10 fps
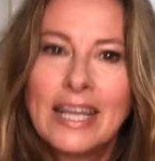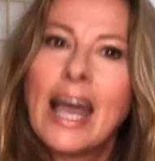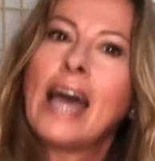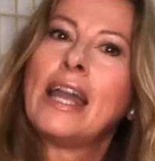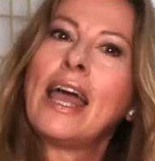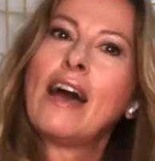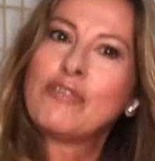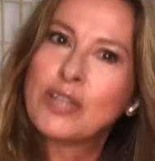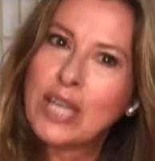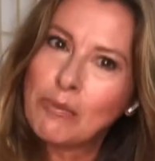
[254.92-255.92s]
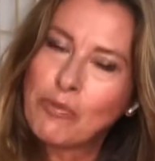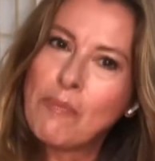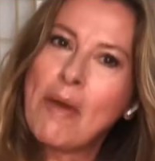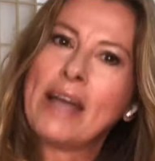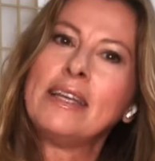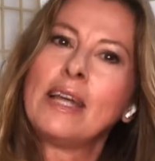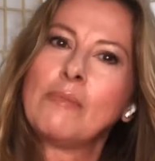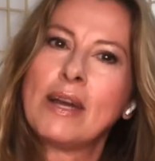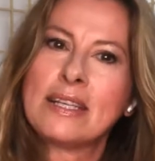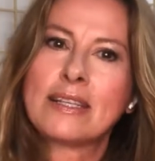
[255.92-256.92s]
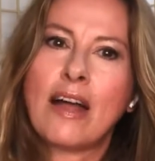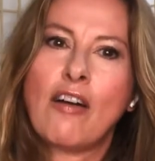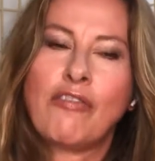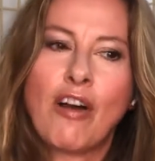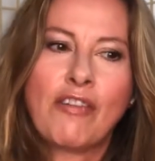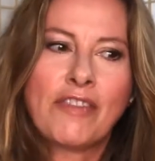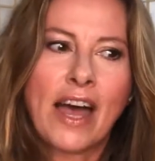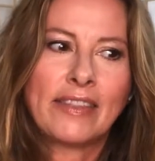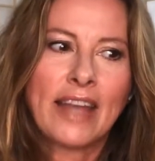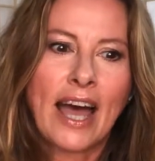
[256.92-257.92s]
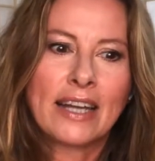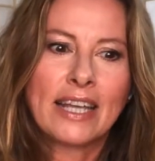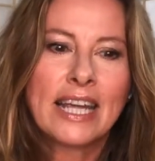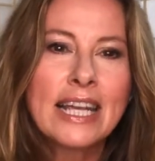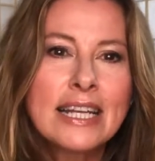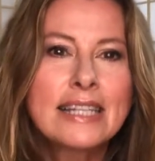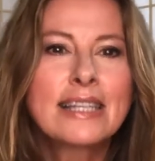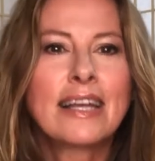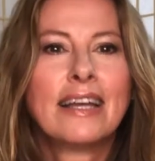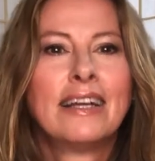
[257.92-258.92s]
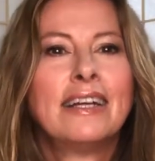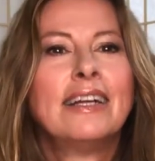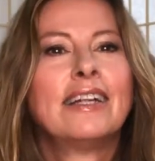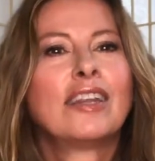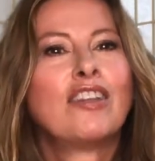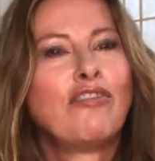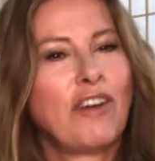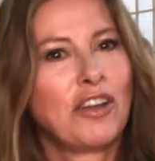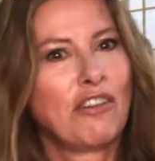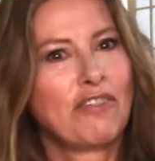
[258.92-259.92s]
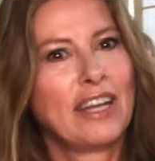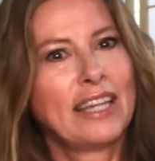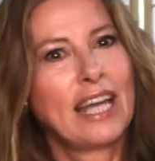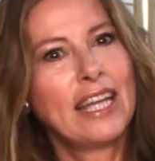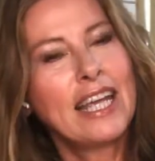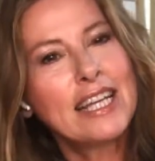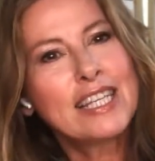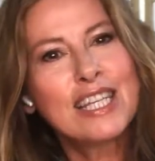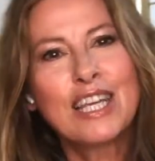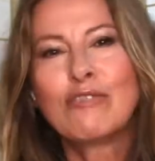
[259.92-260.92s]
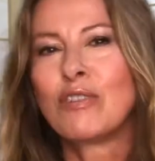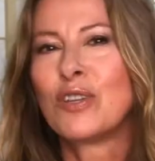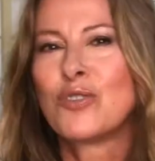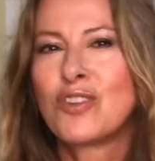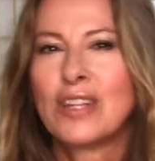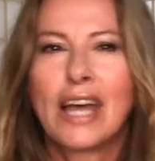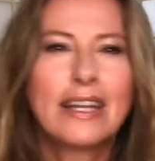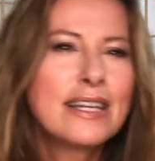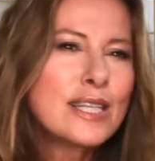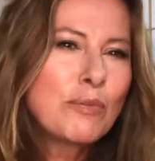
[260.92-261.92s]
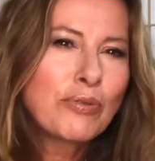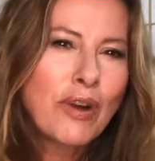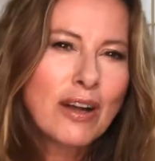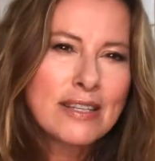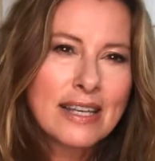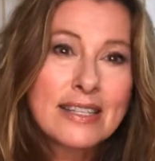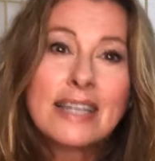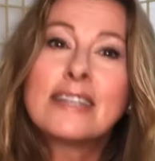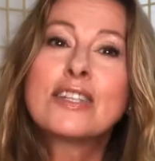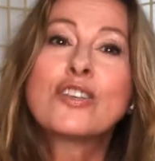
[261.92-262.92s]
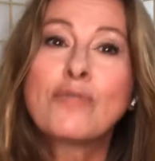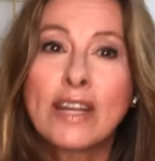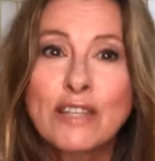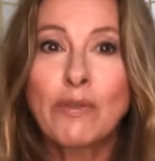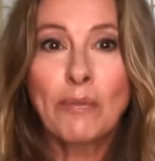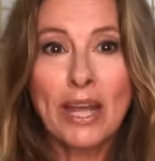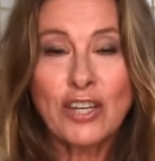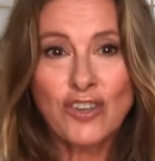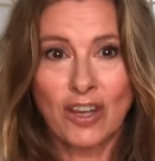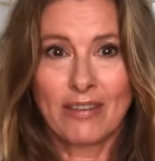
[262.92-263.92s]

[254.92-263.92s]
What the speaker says: And I have to keep reminding myself of that. That is the fun of it. That is the evolution. That is the process. That is the transformation.